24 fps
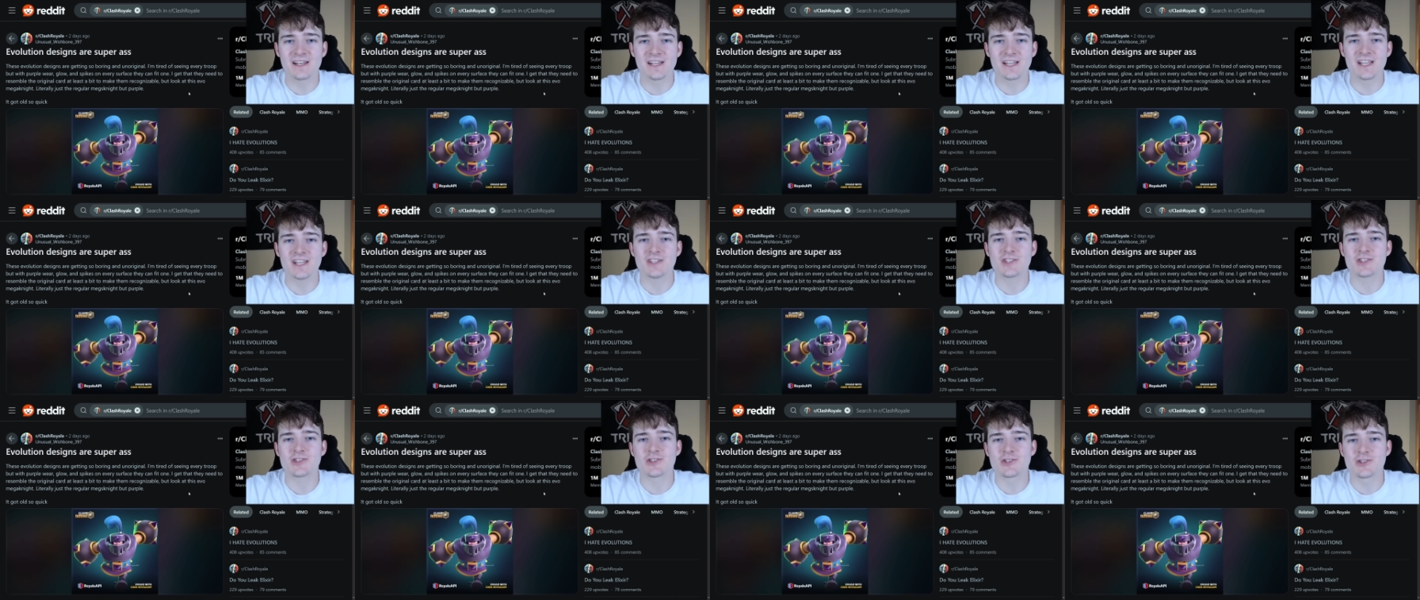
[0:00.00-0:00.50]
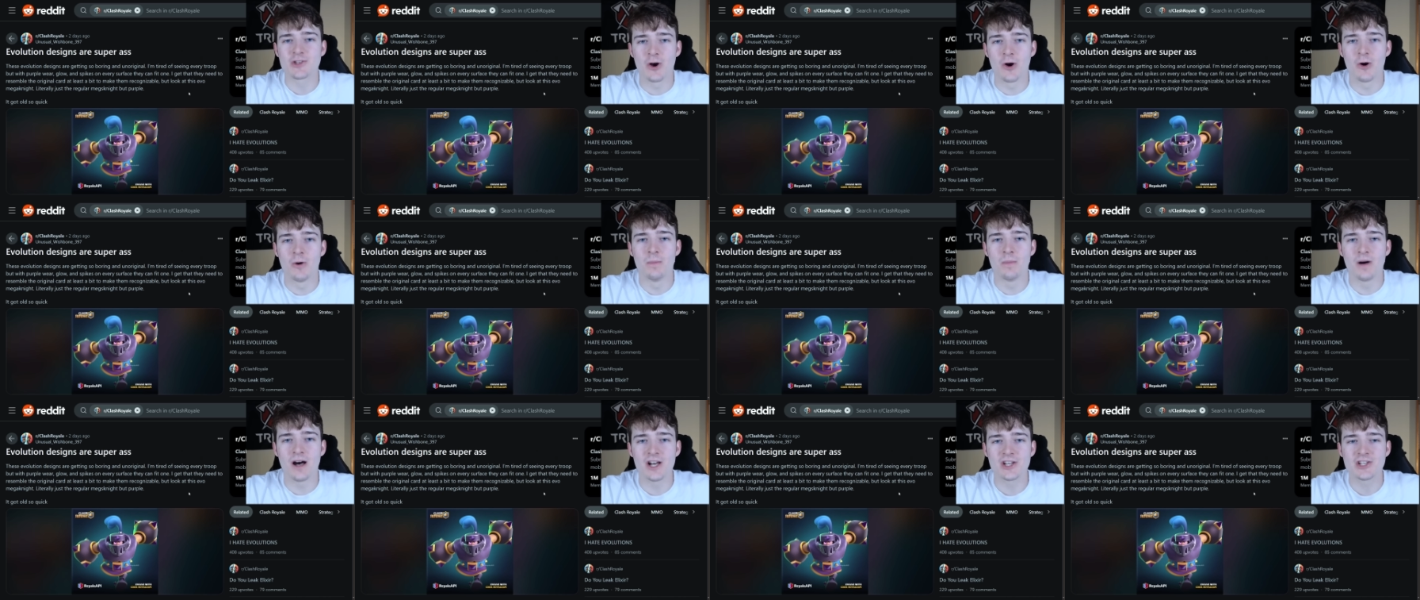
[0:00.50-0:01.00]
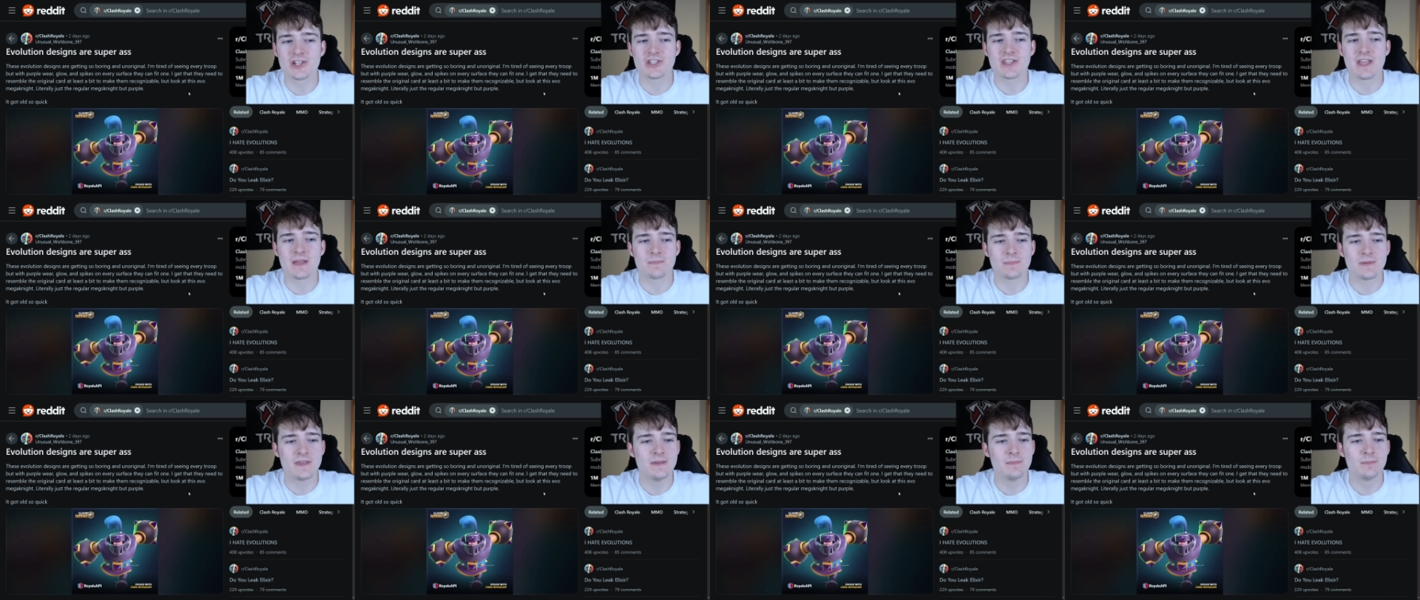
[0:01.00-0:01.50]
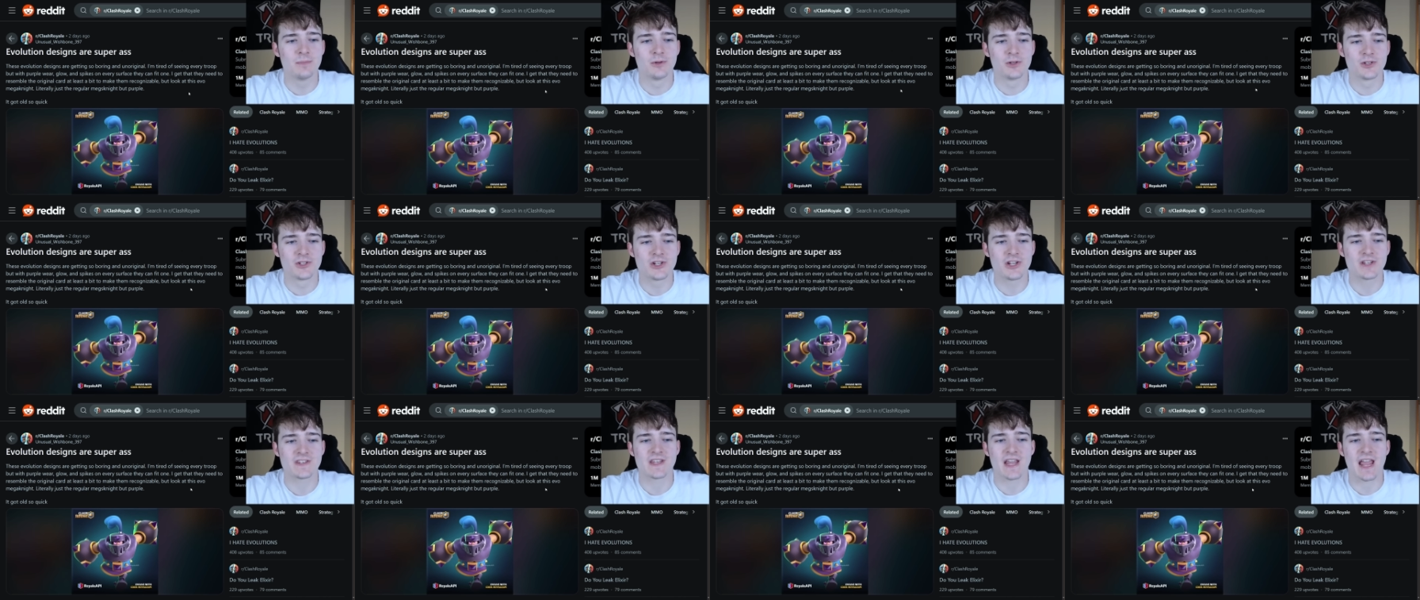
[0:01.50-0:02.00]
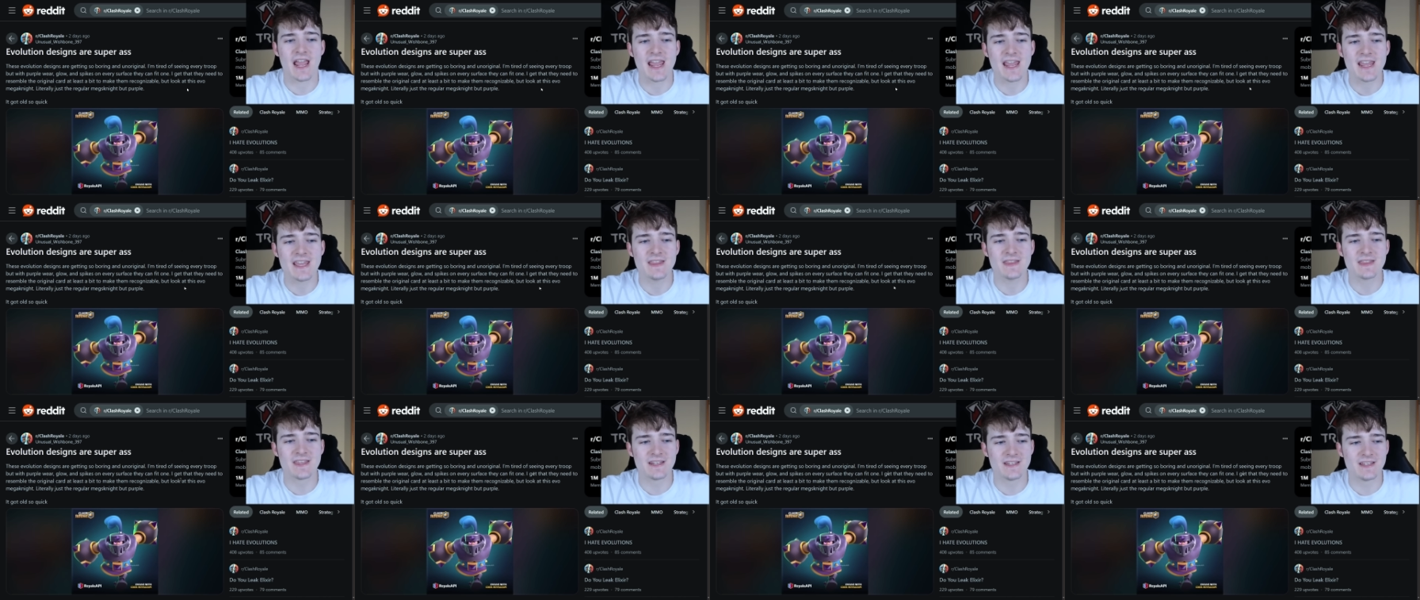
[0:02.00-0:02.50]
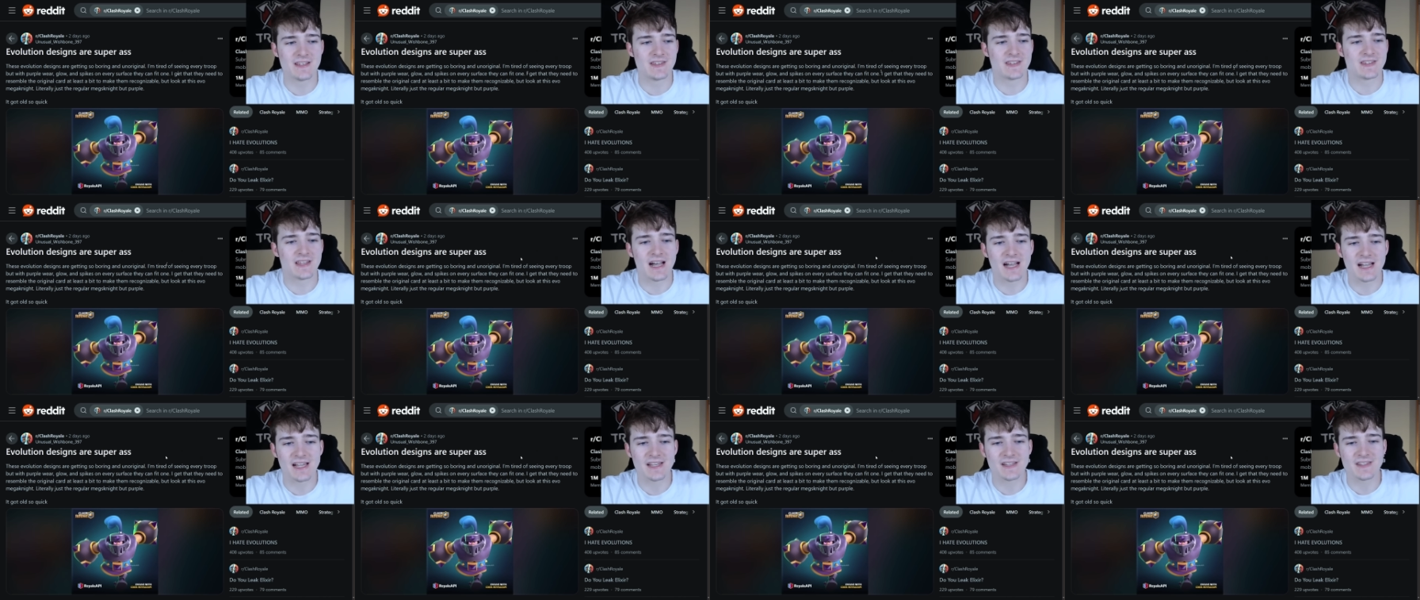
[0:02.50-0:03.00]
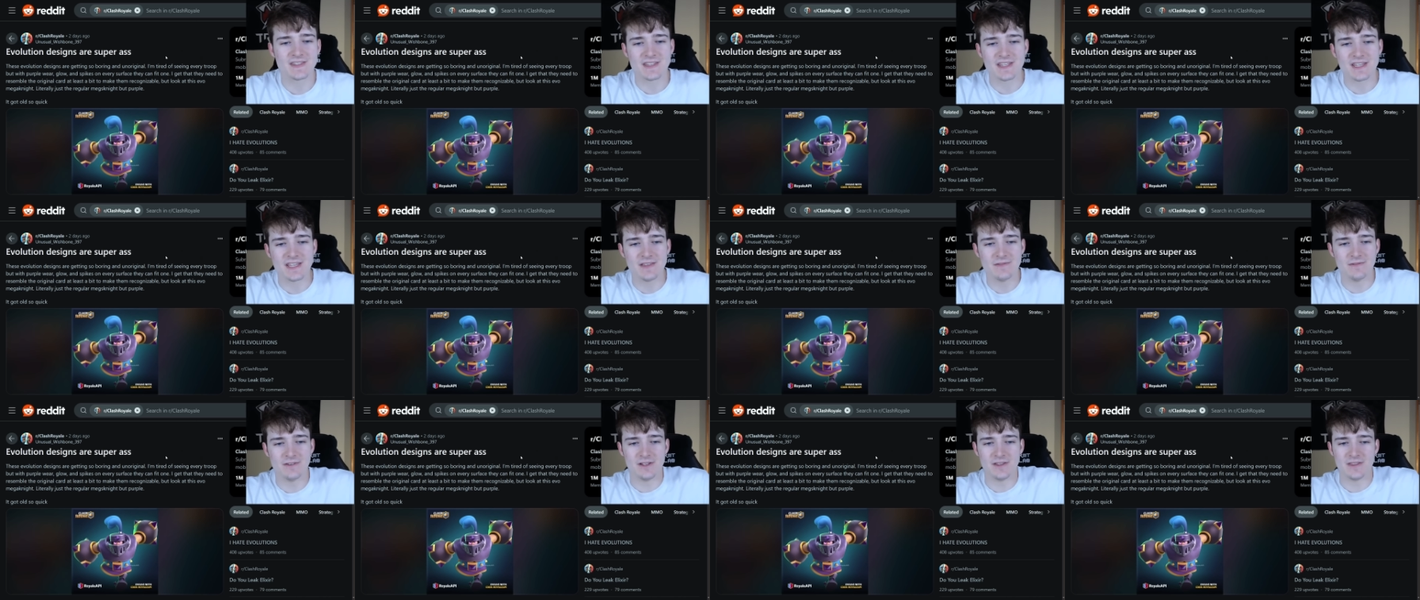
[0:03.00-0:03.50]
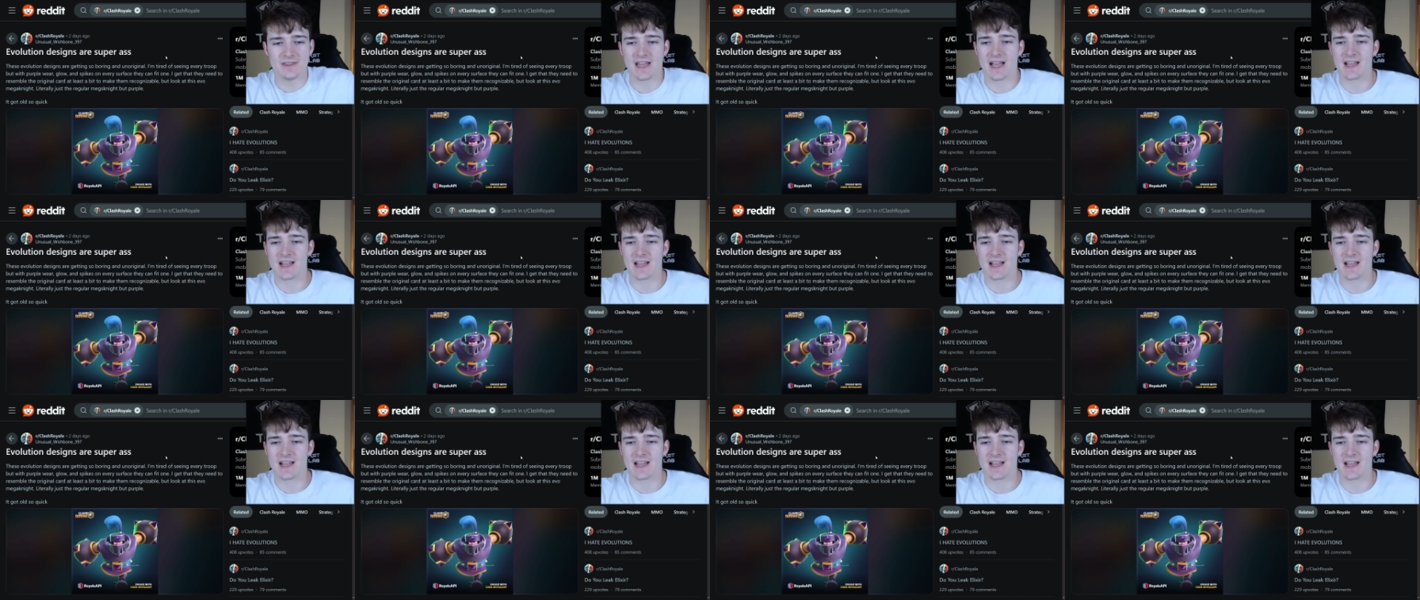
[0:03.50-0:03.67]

Knight so much that people just hate the designs even.